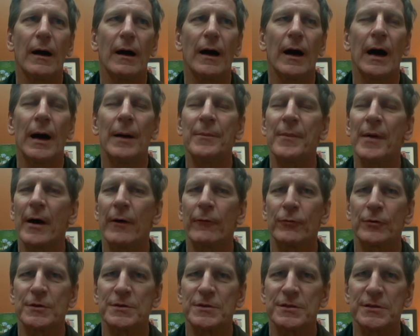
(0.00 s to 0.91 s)
I'm not
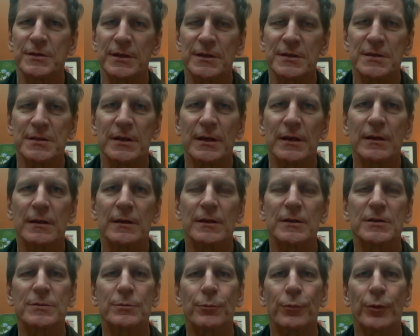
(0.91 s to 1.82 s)
resisting
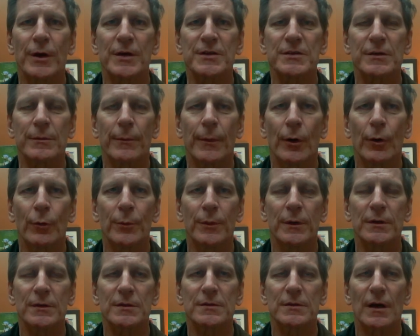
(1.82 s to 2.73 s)
this present
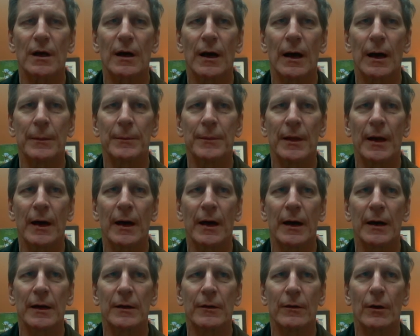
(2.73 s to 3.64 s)
moment. I'm
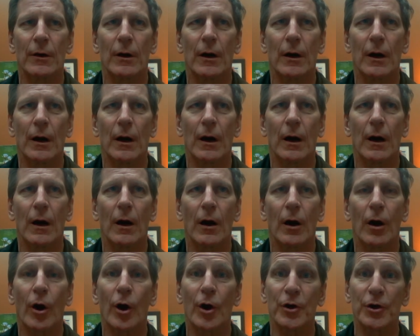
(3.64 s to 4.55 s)
not
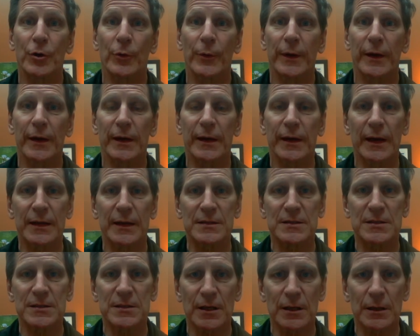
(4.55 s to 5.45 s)
arguing
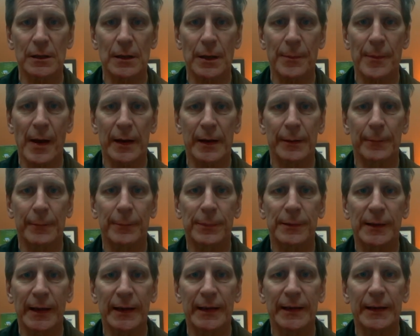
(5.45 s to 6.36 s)
against it. I'm not
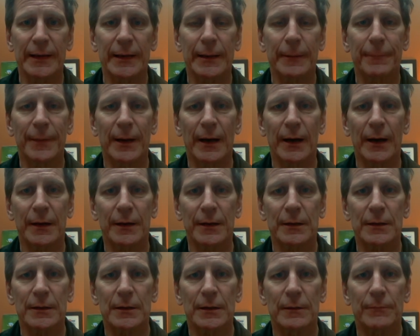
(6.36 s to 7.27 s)
complaining about
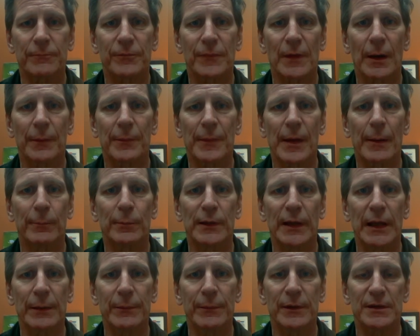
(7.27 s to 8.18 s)
it. I'm not
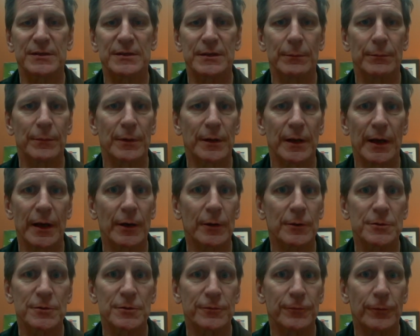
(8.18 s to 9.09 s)
blaming somebody
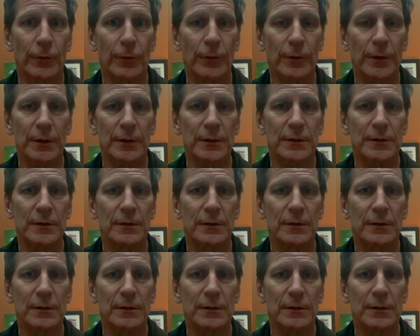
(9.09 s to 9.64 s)
else for it.